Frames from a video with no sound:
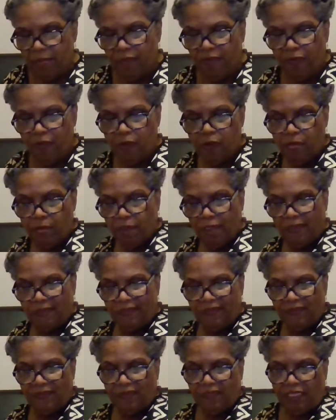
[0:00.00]
that before, but
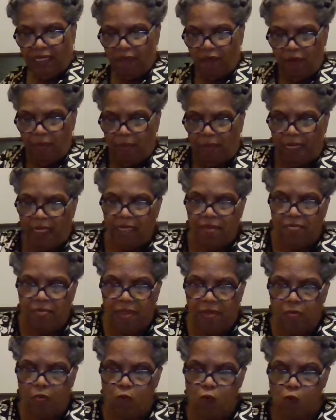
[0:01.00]
everybody's
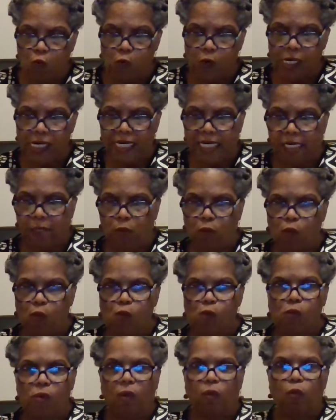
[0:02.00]
been working.
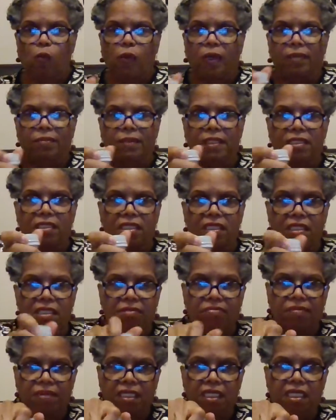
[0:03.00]
I mean, get
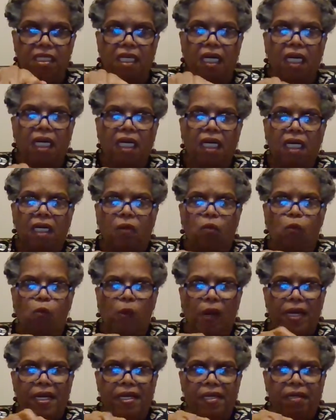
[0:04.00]
some tea
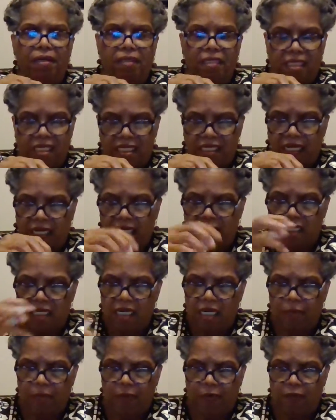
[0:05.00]
waiting on the
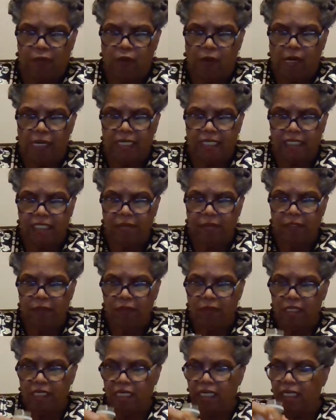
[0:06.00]
second coming of Christ. Let me
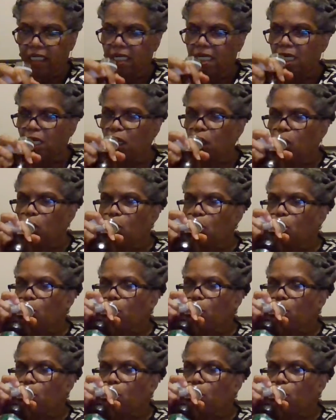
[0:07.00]
read that again.